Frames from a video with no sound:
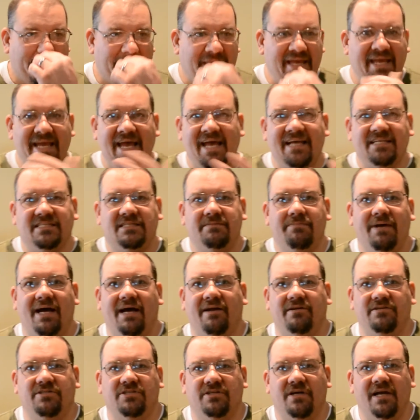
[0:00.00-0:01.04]
he asked
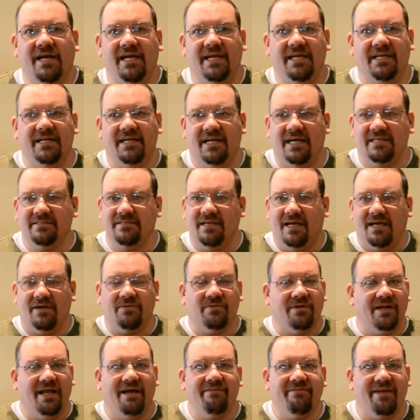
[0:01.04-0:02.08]
about a train, and I was like,
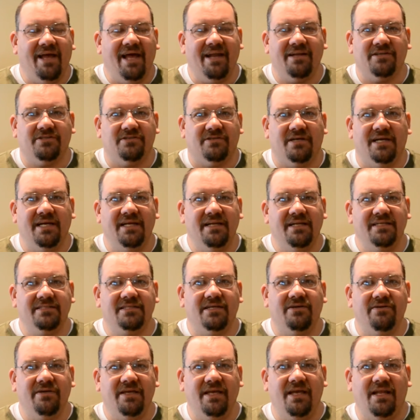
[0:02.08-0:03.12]
well, I've got a train, let's
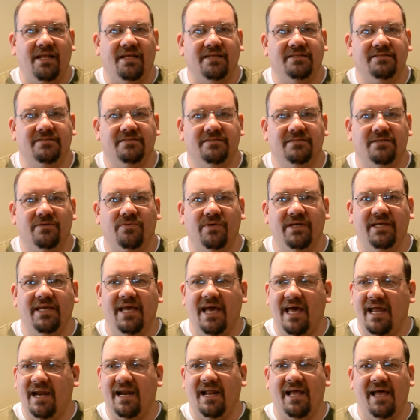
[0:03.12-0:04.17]
go get it. So we
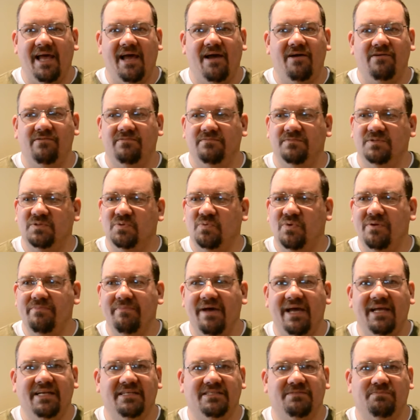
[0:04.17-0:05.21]
got it out. We
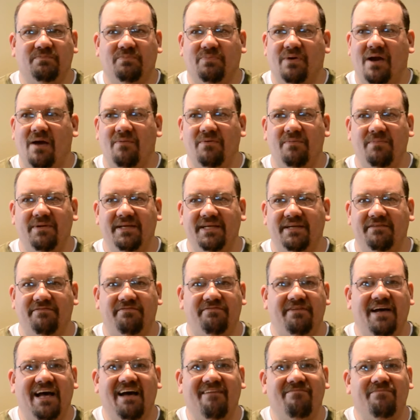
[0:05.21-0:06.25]
made us probably a
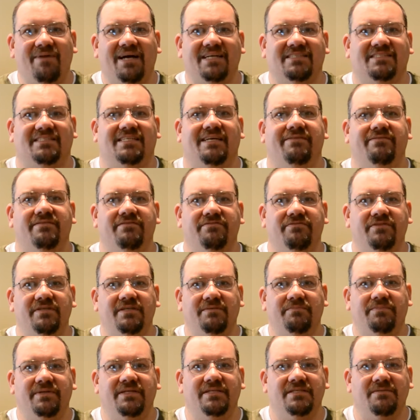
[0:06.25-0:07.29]
5 by 7
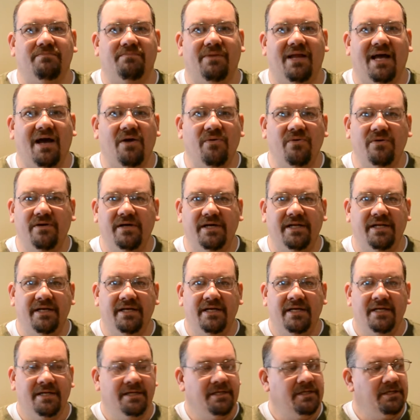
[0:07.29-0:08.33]
foot piece of plywood,
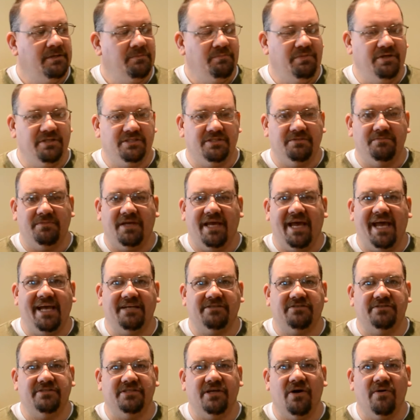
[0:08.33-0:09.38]
put some
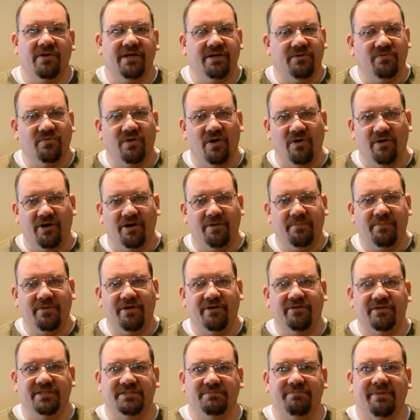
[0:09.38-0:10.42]
casters on it and rolled it up
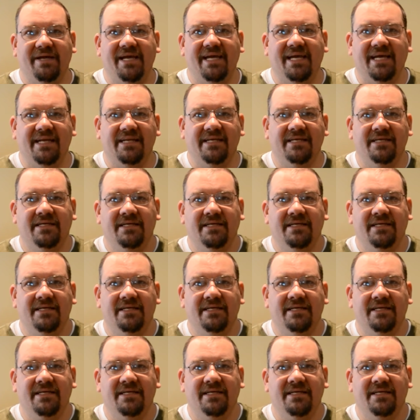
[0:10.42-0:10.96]
under his bed.